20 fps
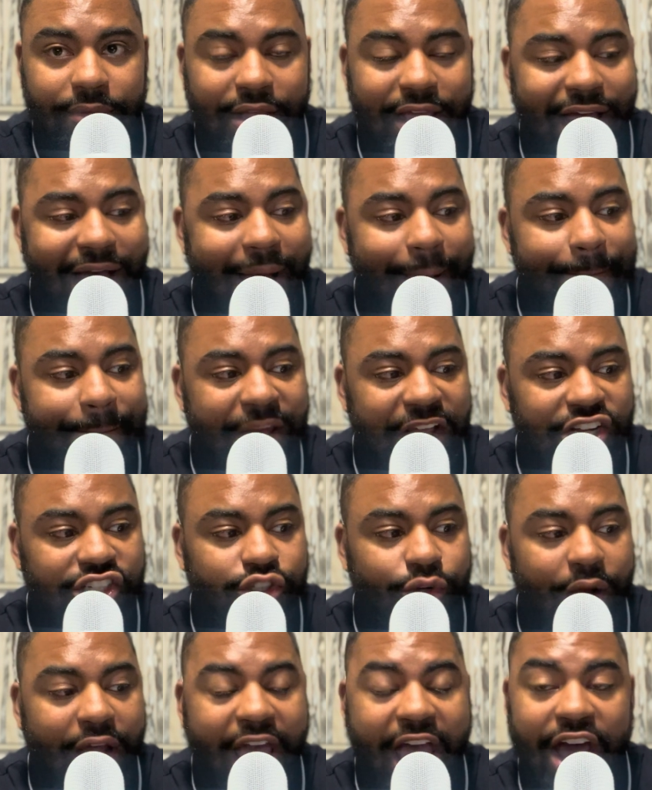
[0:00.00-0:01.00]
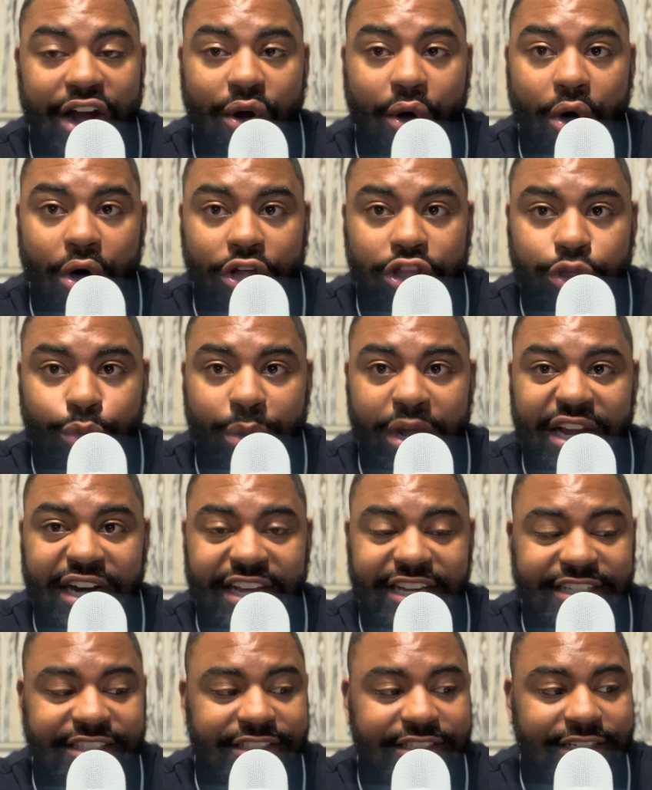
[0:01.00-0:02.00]
I made sure I had all three of
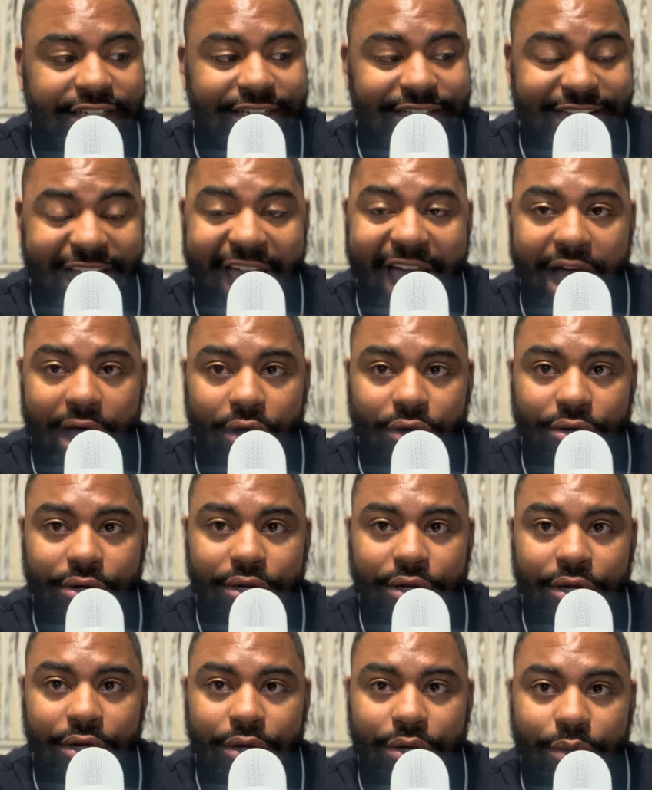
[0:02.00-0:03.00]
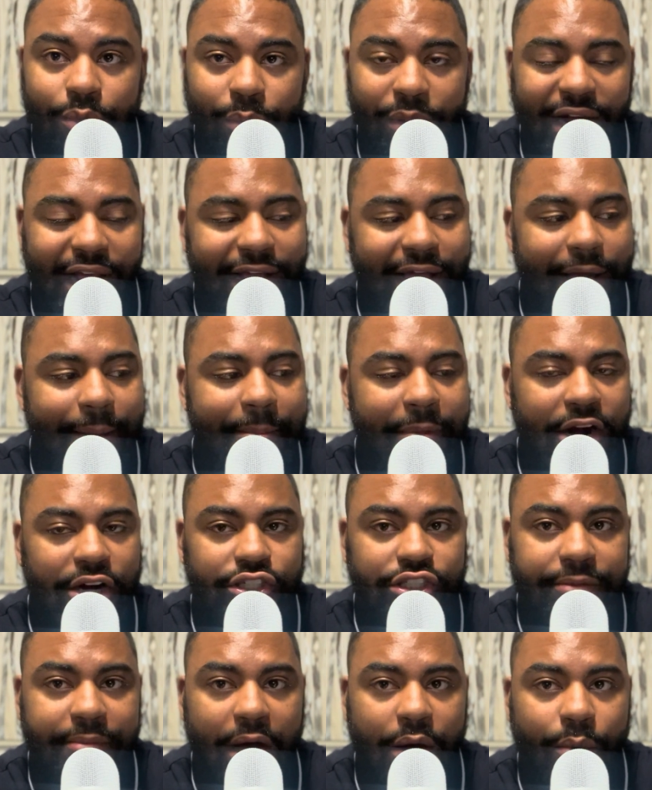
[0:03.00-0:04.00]
these down when I got
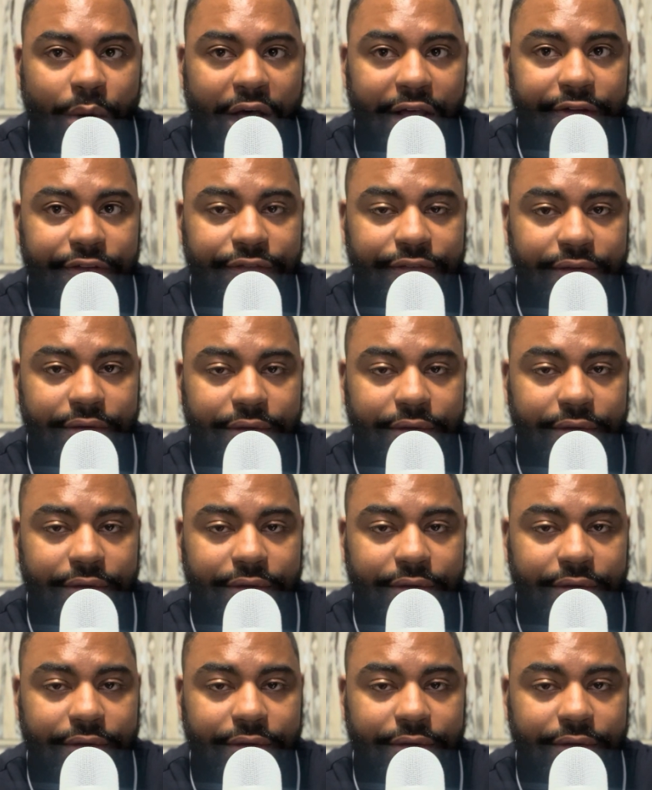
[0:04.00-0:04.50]
married to my wife.